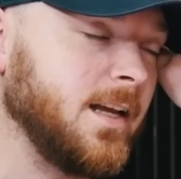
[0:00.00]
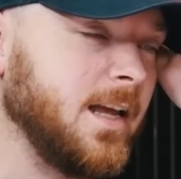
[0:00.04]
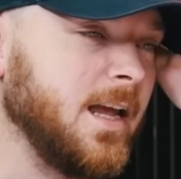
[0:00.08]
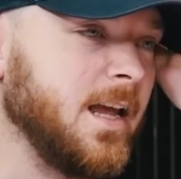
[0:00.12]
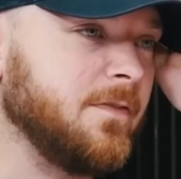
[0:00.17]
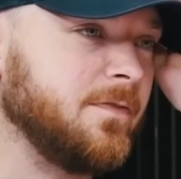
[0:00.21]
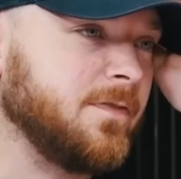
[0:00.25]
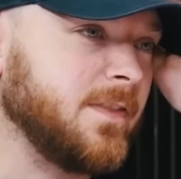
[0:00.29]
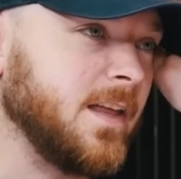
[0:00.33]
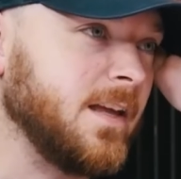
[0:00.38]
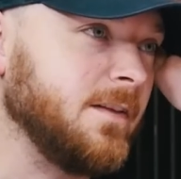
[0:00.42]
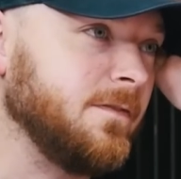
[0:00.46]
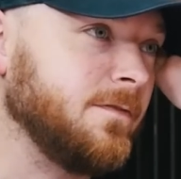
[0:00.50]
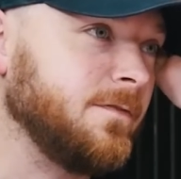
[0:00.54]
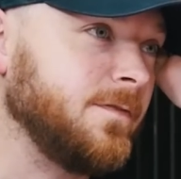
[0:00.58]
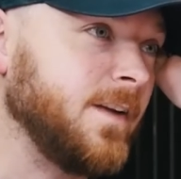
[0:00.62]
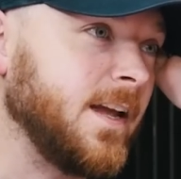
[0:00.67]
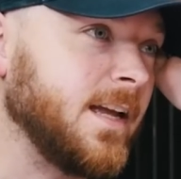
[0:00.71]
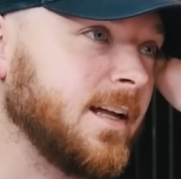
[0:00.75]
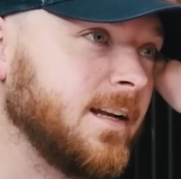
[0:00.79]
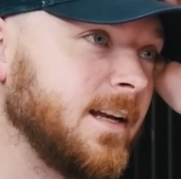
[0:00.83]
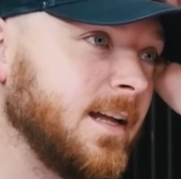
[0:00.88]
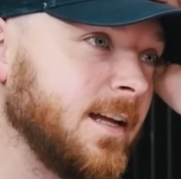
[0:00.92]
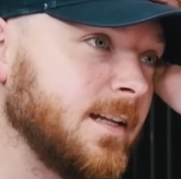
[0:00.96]
if they
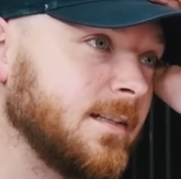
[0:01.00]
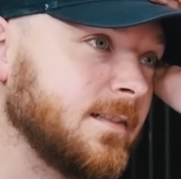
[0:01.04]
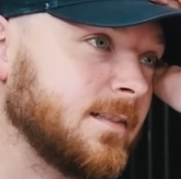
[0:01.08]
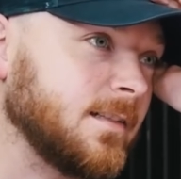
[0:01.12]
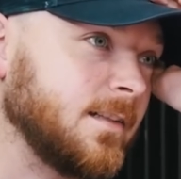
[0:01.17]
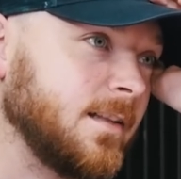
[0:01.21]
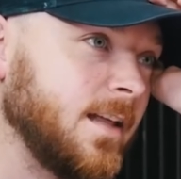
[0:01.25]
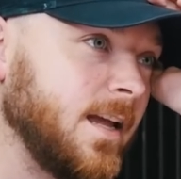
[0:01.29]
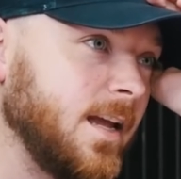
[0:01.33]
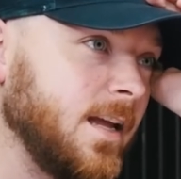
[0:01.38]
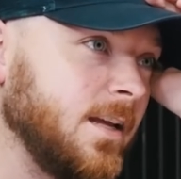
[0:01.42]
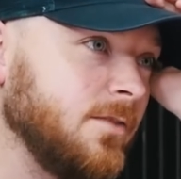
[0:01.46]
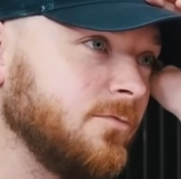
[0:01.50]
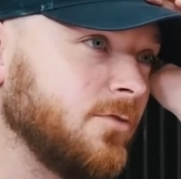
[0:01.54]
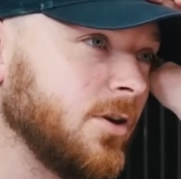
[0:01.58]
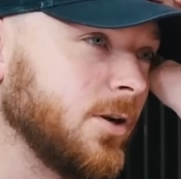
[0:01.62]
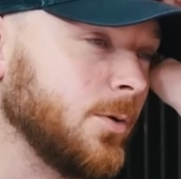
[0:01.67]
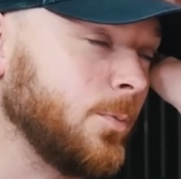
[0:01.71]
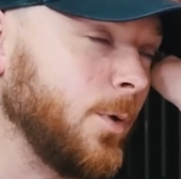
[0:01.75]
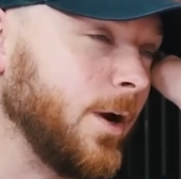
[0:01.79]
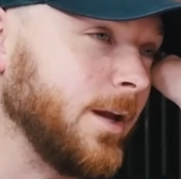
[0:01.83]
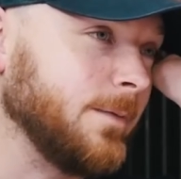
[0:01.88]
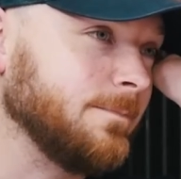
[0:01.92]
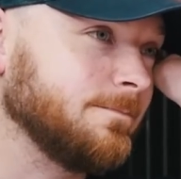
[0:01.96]
fail it, they run
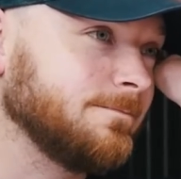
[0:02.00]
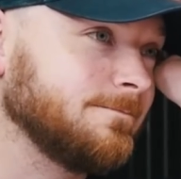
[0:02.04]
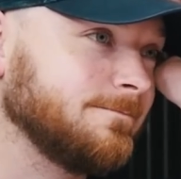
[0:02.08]
away.